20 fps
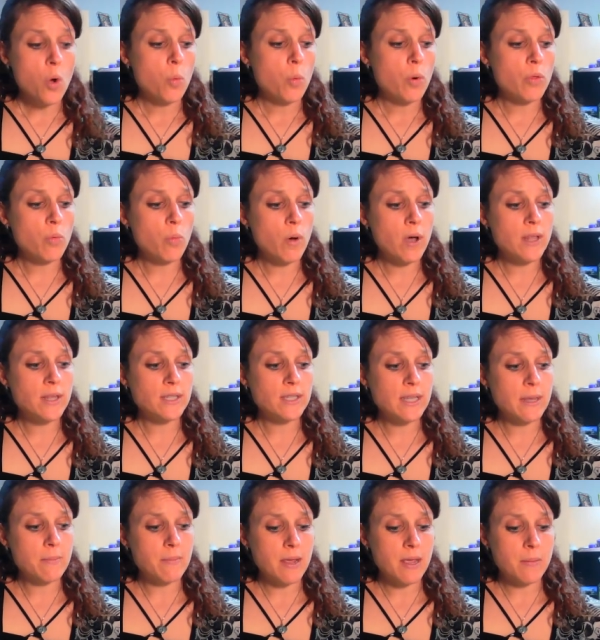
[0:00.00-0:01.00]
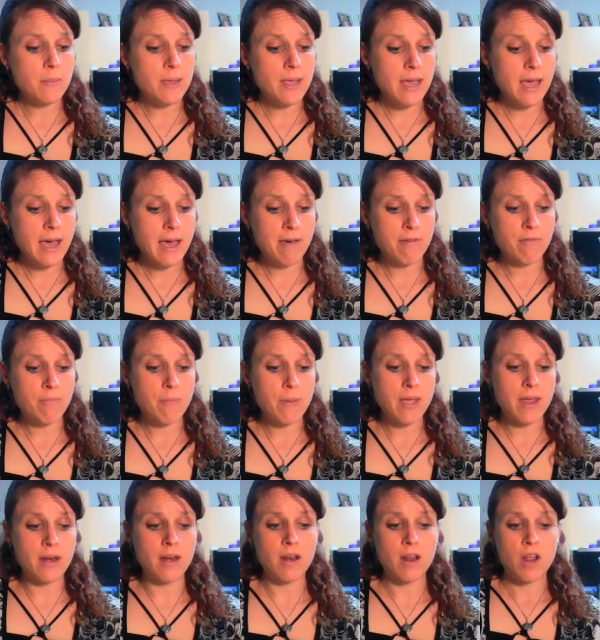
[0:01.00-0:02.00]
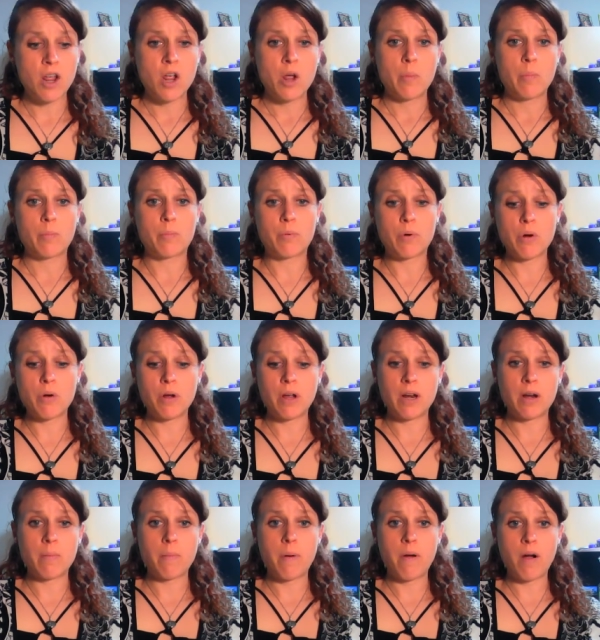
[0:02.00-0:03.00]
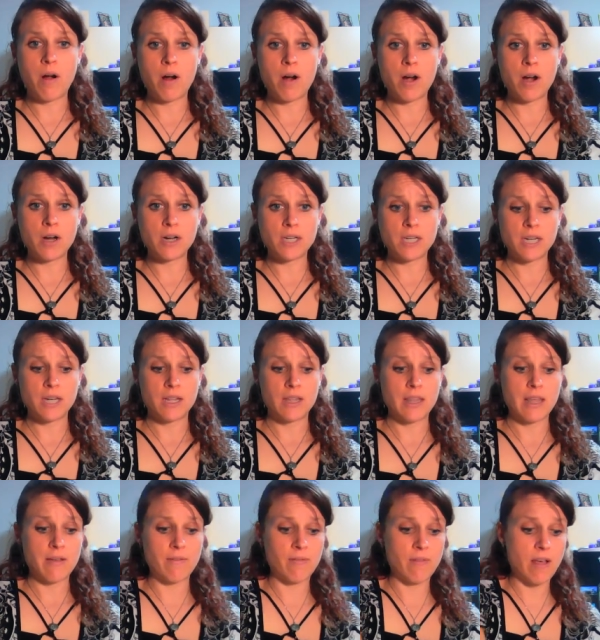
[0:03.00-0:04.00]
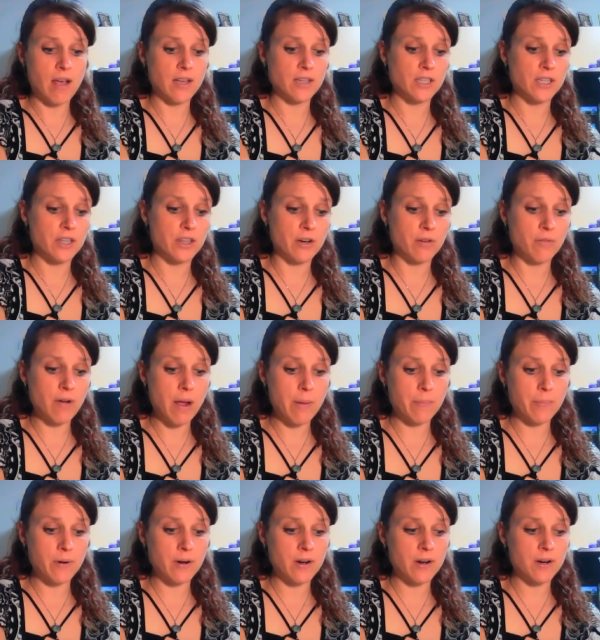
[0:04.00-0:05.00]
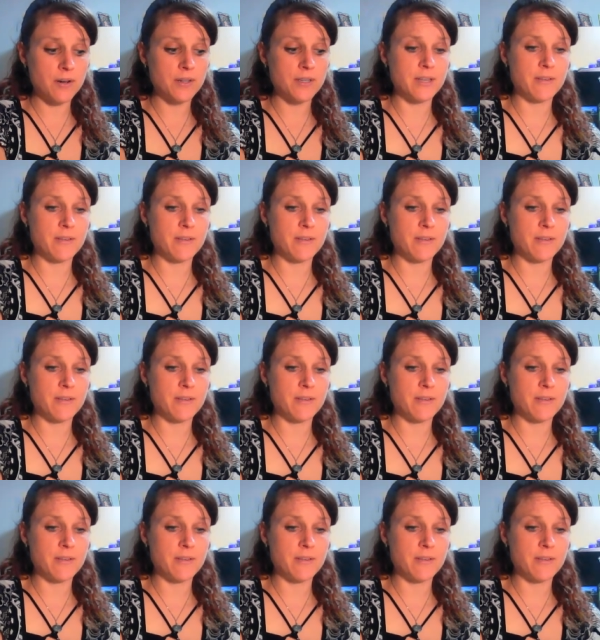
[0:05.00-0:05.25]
with ones that maybe have been broken apart, They've lost their wrappers.